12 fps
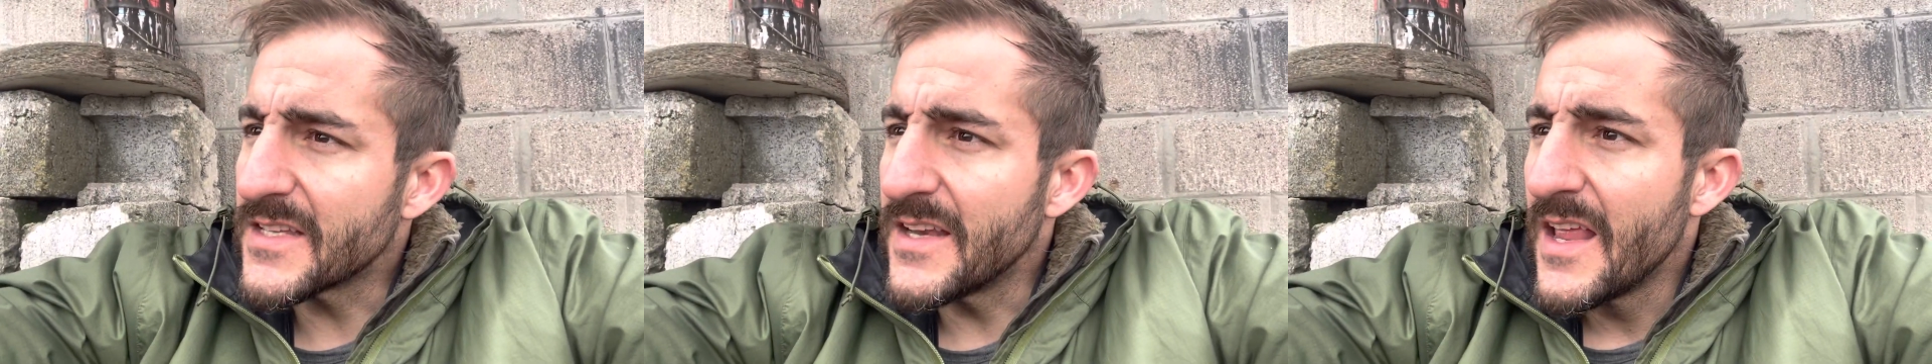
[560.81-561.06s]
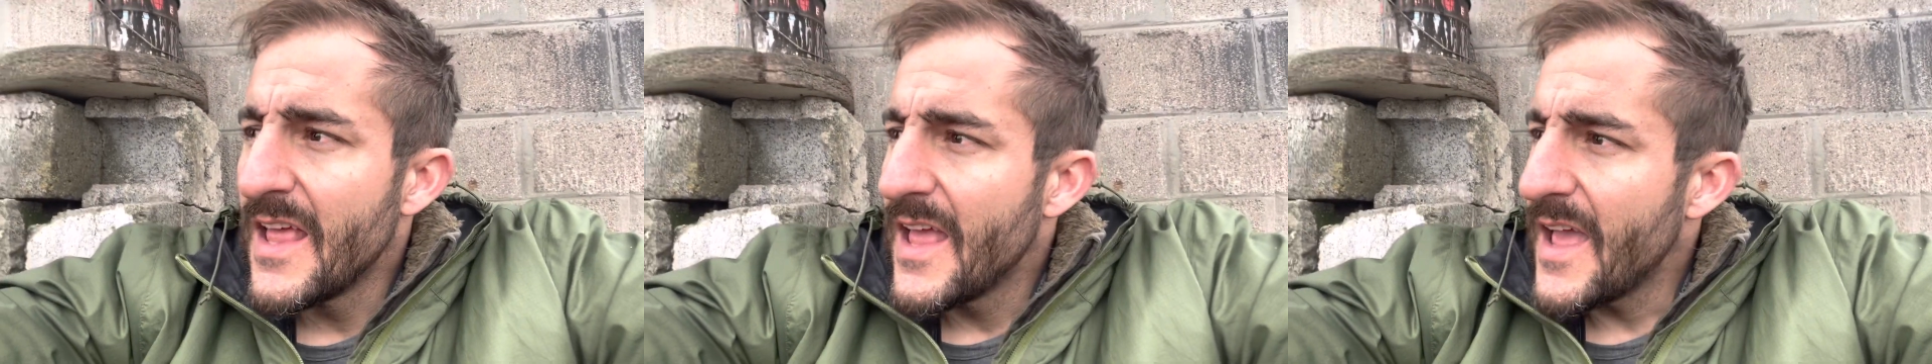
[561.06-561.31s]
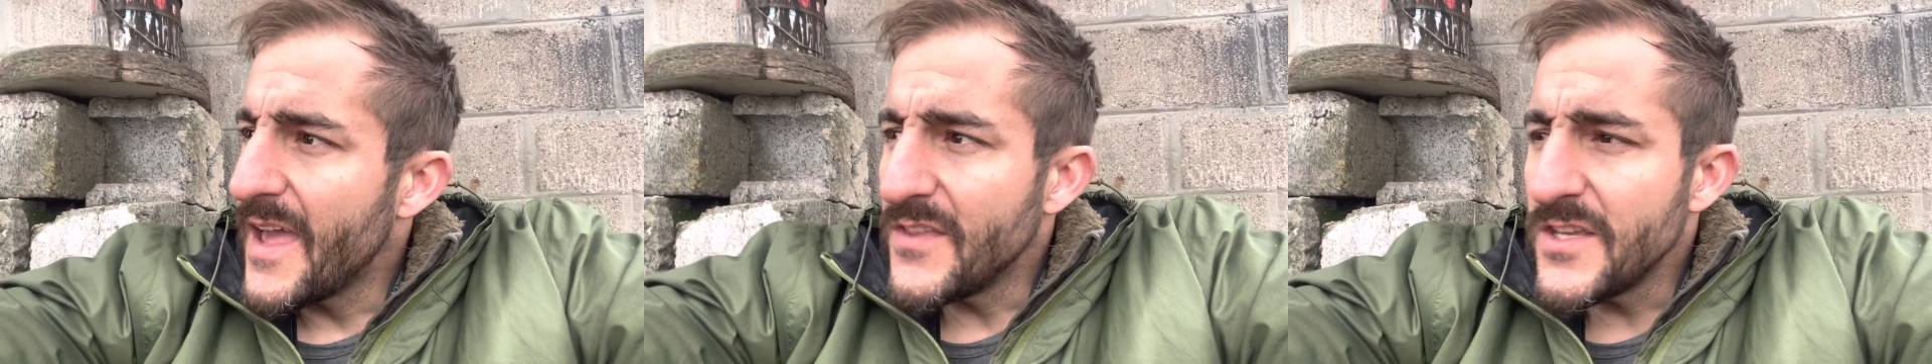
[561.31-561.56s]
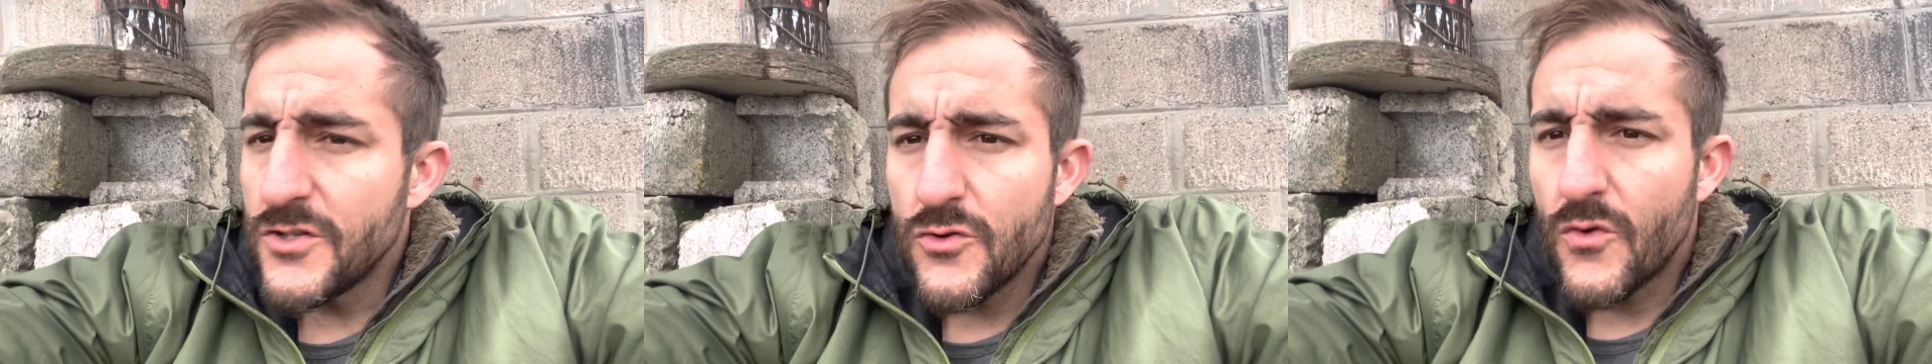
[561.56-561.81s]
And
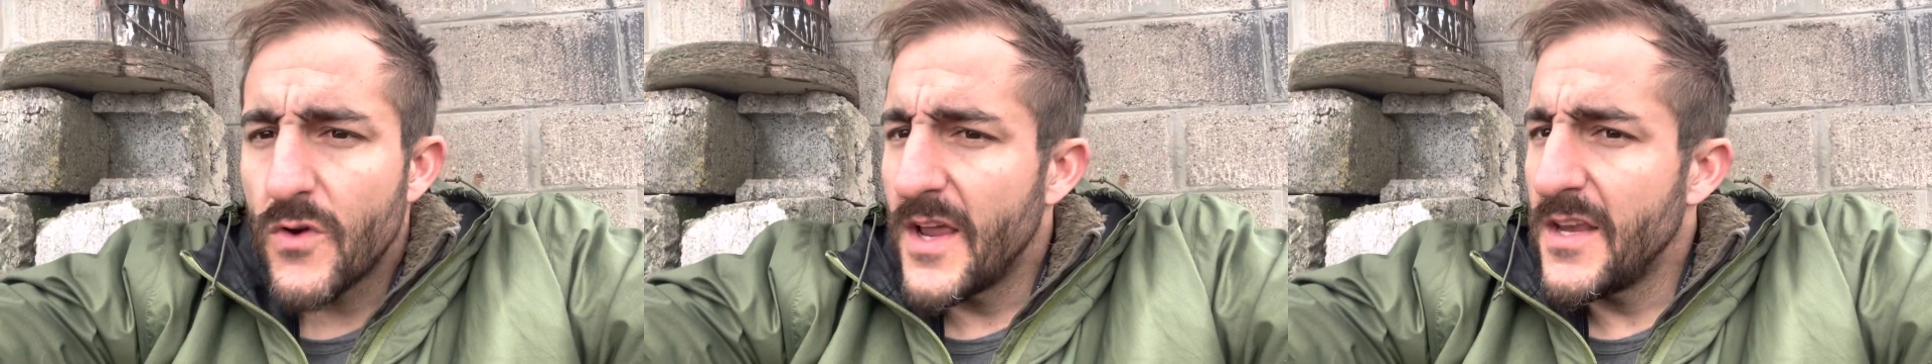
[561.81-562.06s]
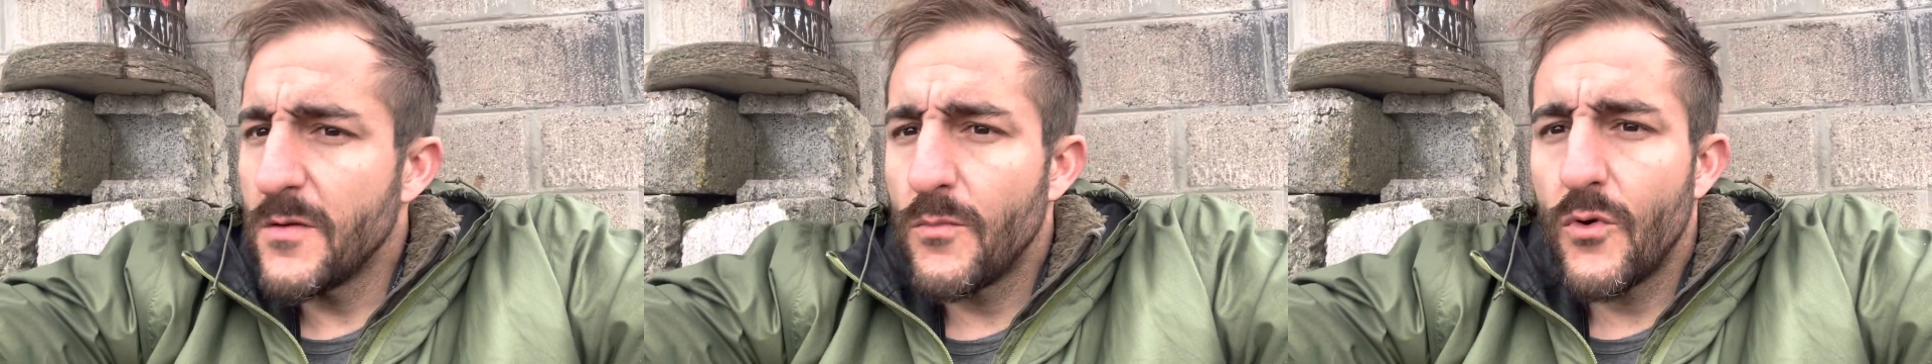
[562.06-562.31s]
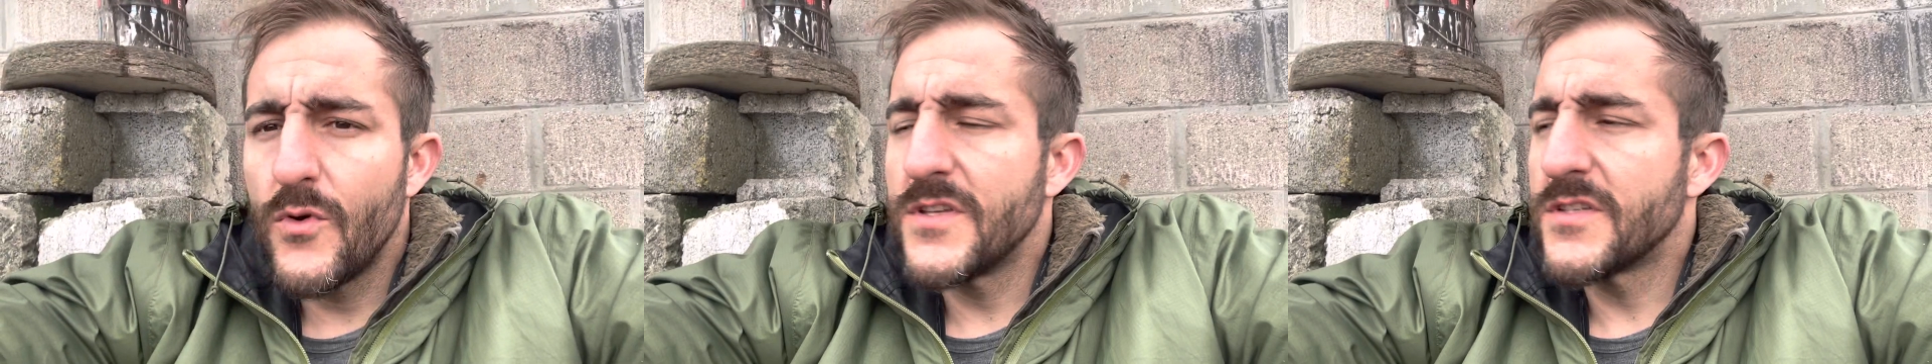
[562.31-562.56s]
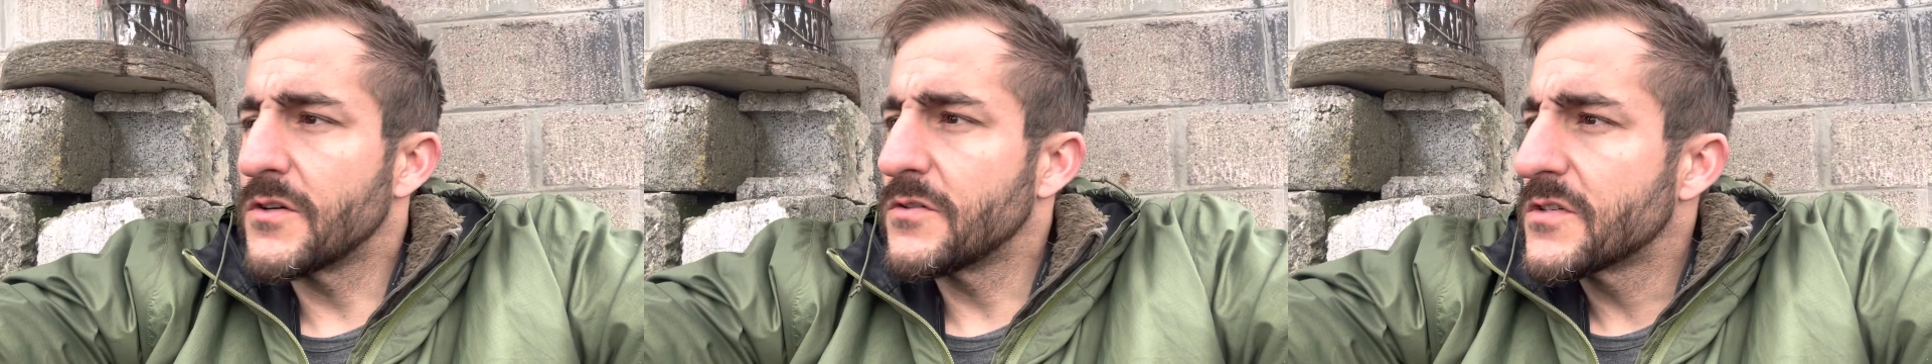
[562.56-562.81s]
these Ukrainian
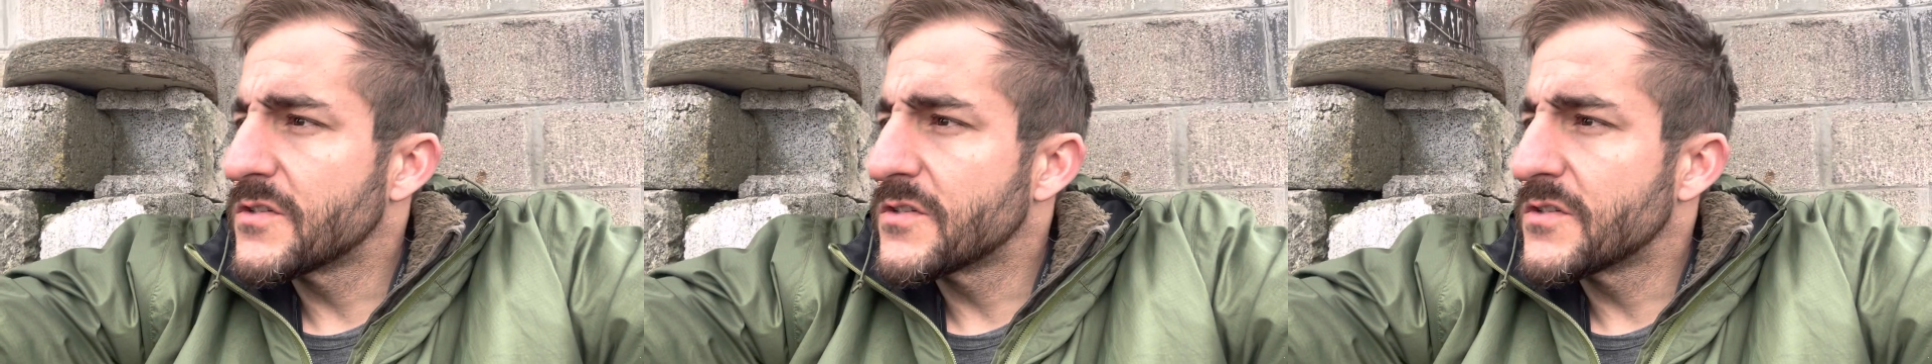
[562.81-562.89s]
boys are